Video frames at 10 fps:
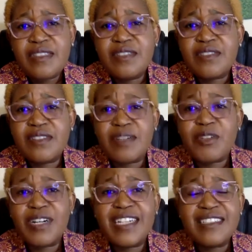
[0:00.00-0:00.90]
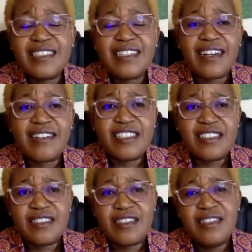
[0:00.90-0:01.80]
So I'm quite
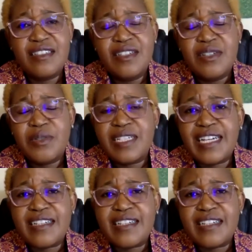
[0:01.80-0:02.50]
encouraged when